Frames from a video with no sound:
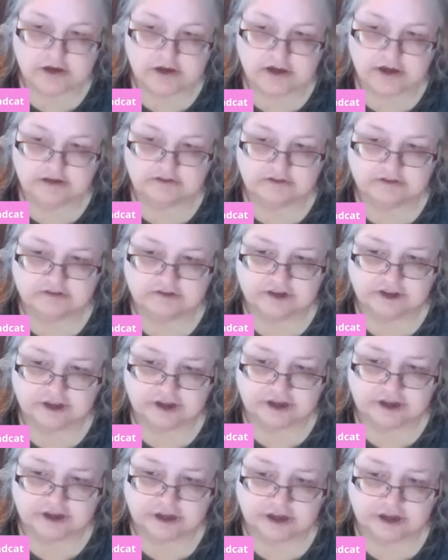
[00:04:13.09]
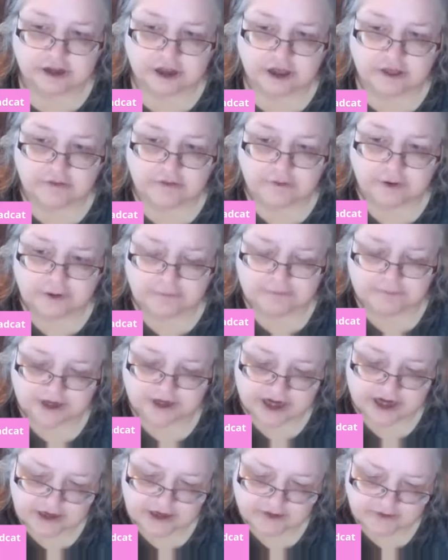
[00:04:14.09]
Let's see. Other
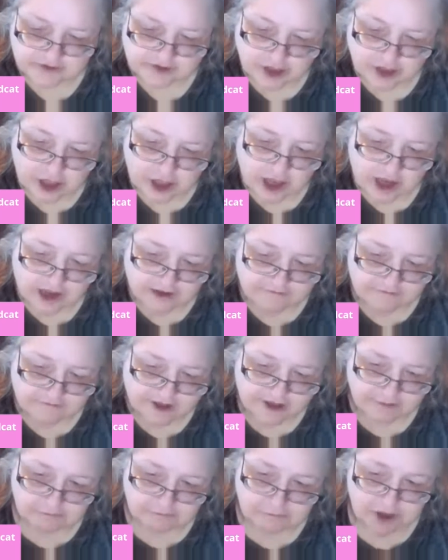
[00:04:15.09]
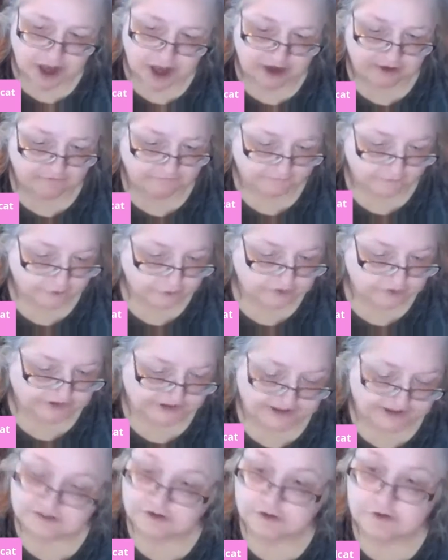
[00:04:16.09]
updates. I found my first
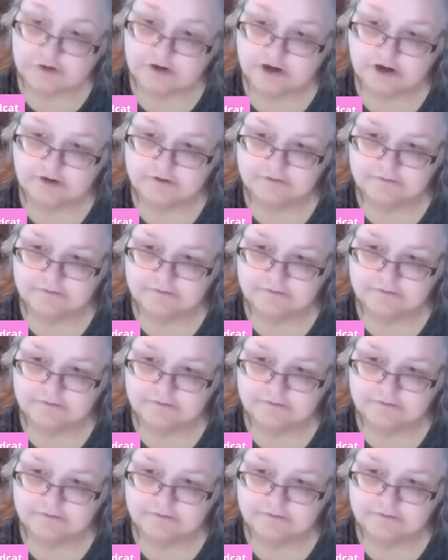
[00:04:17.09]
lizard.